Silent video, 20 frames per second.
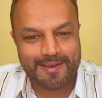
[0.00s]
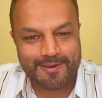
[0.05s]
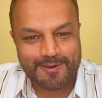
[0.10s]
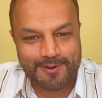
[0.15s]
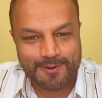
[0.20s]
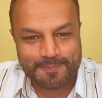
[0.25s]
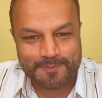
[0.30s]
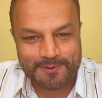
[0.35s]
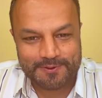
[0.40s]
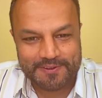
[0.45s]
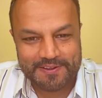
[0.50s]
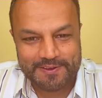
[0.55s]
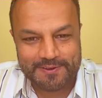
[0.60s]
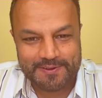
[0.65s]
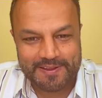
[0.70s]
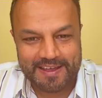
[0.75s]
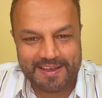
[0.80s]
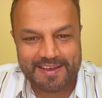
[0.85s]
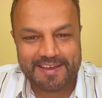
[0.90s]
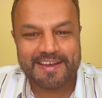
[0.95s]
Hope to see you
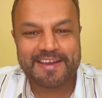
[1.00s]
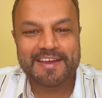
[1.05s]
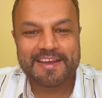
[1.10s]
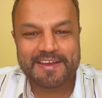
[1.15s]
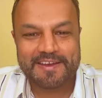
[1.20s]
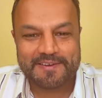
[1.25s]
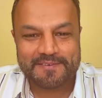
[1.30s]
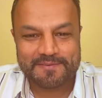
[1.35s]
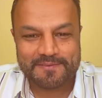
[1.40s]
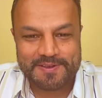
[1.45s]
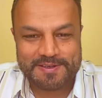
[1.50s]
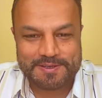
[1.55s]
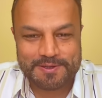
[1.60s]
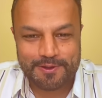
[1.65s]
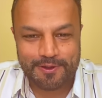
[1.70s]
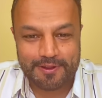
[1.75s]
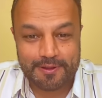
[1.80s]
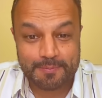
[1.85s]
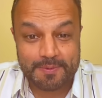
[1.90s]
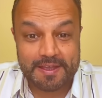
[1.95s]
there. Wish
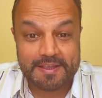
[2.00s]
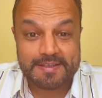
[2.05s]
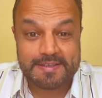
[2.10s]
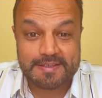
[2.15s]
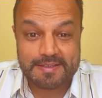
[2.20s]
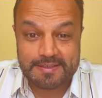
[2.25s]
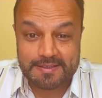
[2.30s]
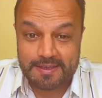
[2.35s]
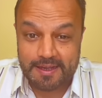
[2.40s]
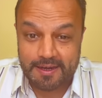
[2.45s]
you all the best.